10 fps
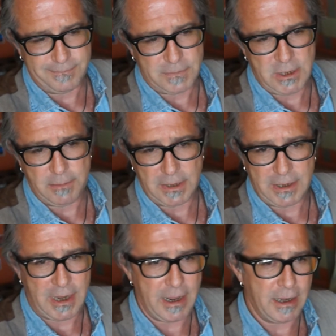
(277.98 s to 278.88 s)
Tim
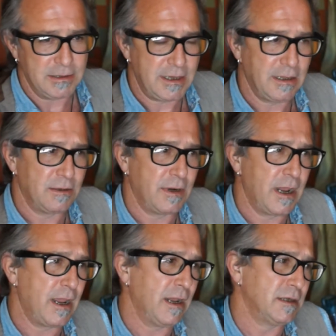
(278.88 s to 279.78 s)
Lagasse, Heather
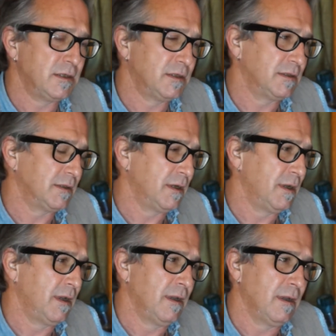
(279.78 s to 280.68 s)
Ashe,
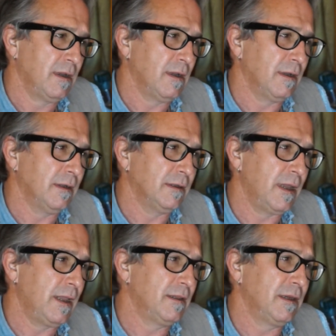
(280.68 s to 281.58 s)

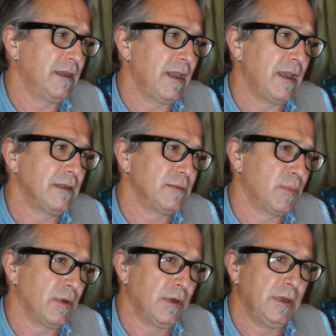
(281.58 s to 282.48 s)
Anthony
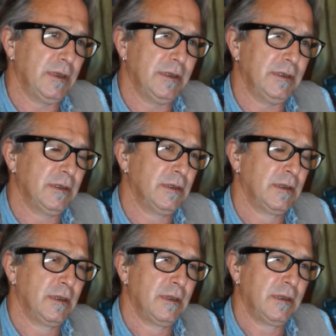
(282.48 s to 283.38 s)
Asbury,
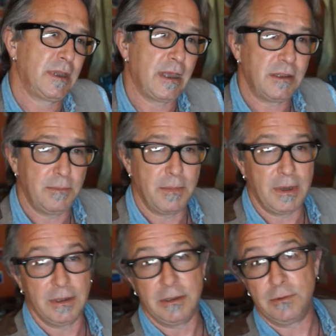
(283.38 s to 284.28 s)
Kathy
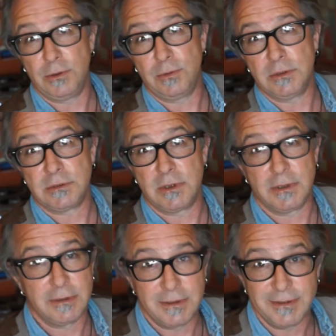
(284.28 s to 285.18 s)
Mullen, who was
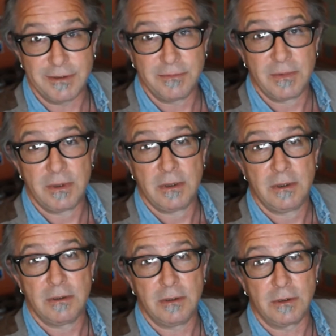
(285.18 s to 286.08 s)

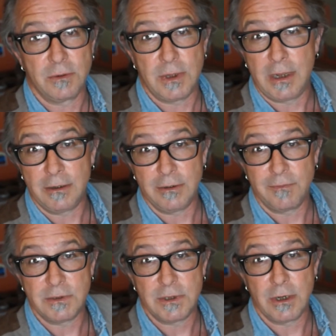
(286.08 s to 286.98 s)
the creator
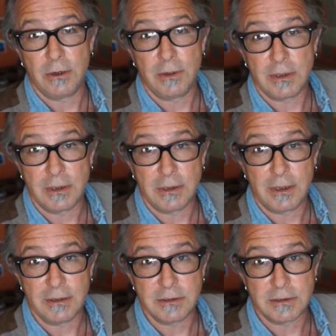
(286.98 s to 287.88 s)
of the show and
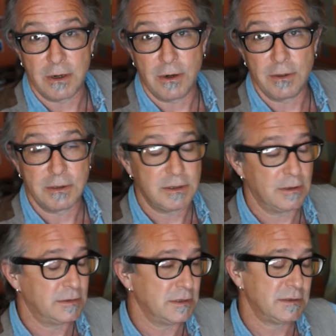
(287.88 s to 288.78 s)
the star of the show.
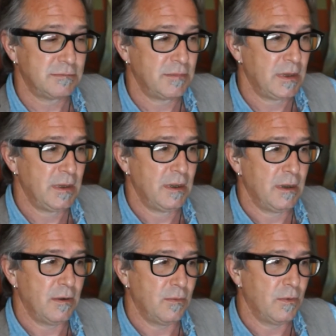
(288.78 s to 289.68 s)
Just
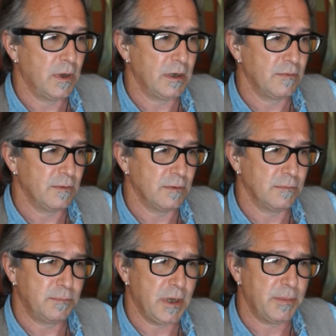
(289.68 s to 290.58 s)
wonderful
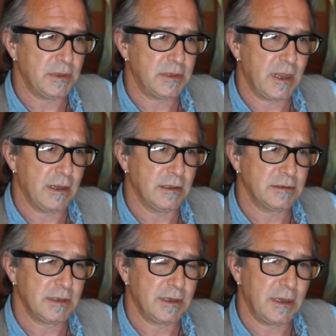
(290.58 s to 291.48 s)
puppet
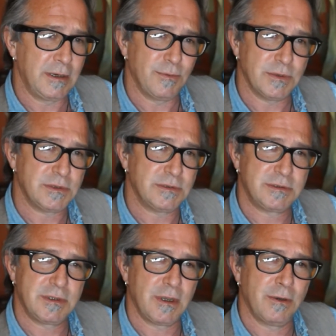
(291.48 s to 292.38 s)
talents, and it was
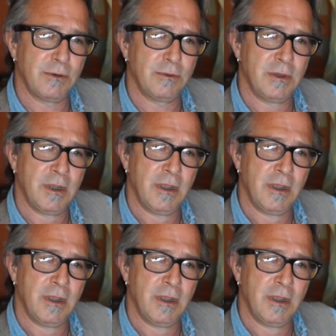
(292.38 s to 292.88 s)
so